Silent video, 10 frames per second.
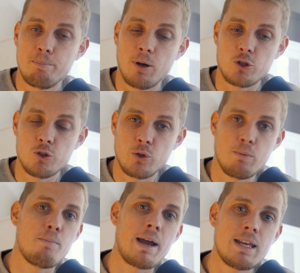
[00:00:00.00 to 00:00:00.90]
But you do the
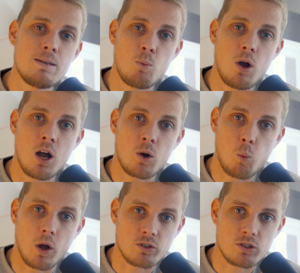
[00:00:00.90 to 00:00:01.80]
main work
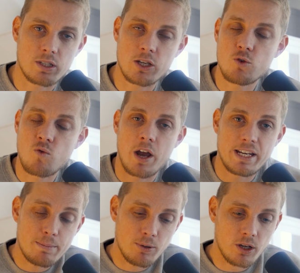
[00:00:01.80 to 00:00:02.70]
once. Say you write an
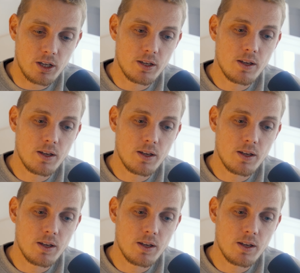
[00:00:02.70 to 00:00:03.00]
ebook